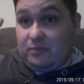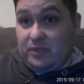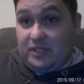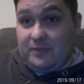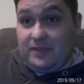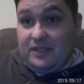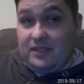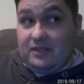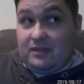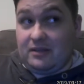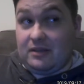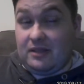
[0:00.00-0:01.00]
Believe me,
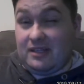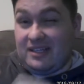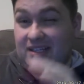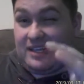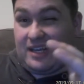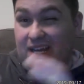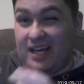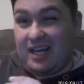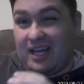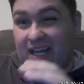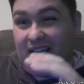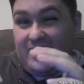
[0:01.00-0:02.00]
it
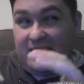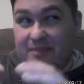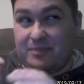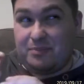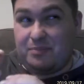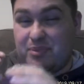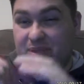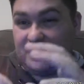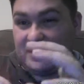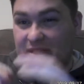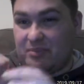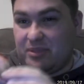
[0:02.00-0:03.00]
kind of
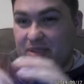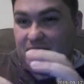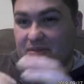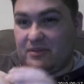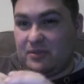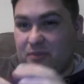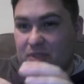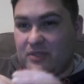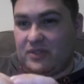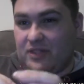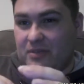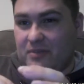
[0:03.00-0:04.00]
builds up a little than what you
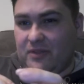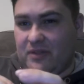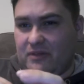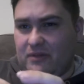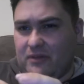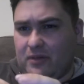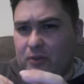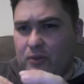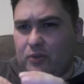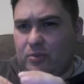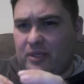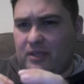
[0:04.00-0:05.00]
saw in the cold
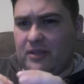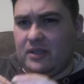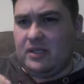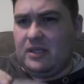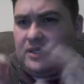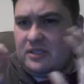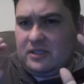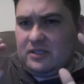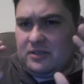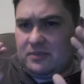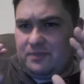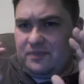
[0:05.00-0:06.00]
opening.
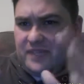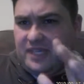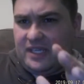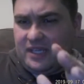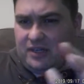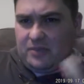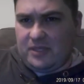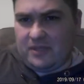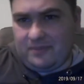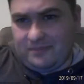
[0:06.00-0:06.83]
So, take care in a bit.